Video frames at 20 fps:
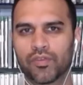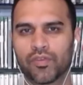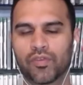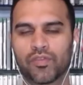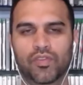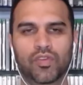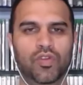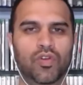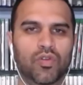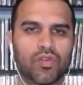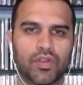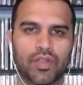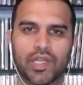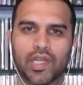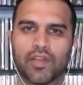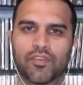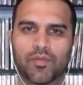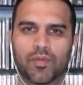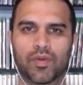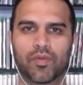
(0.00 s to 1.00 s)
It's a cool
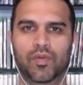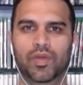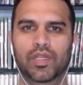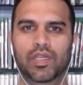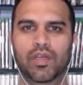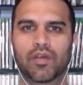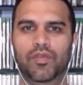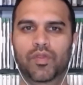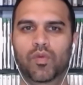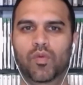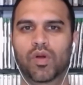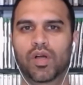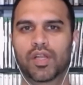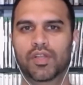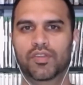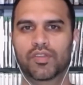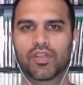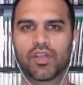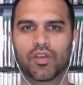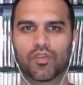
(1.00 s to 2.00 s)
announcement. We love the Watch
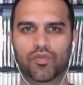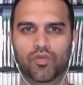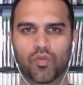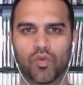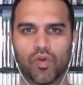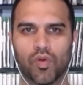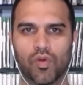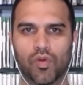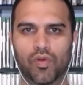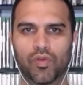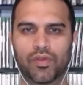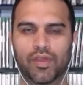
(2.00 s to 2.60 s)
Dogs world.